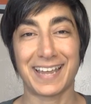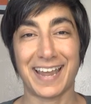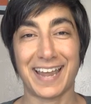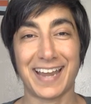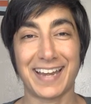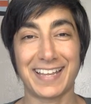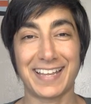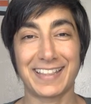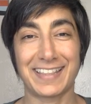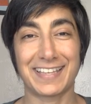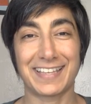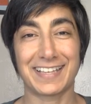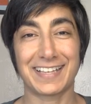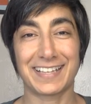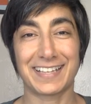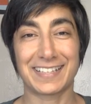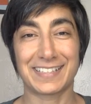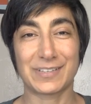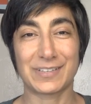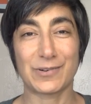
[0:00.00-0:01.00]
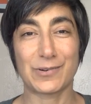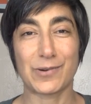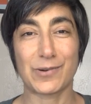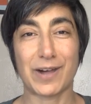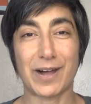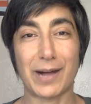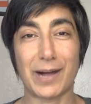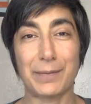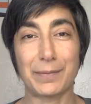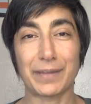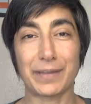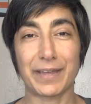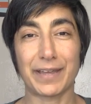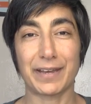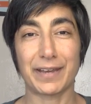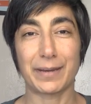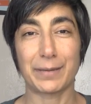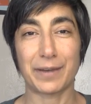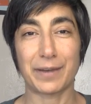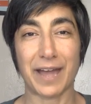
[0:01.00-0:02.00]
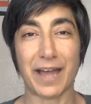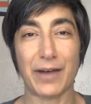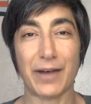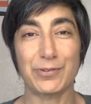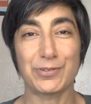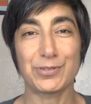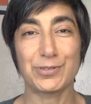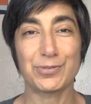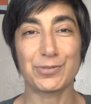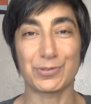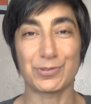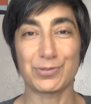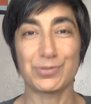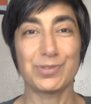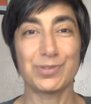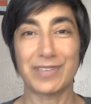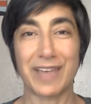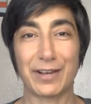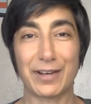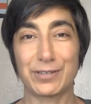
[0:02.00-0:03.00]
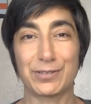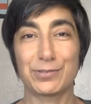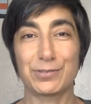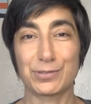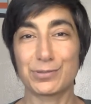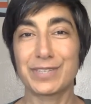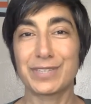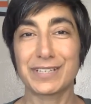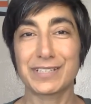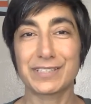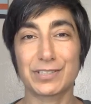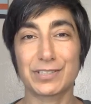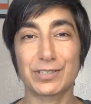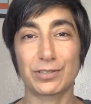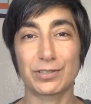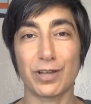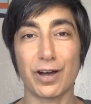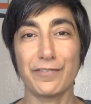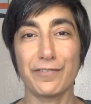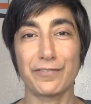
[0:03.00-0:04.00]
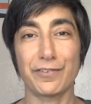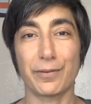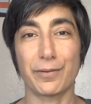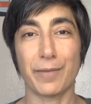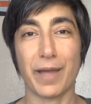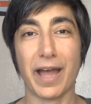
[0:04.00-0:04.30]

anything so complicated, but how do you do things law firm?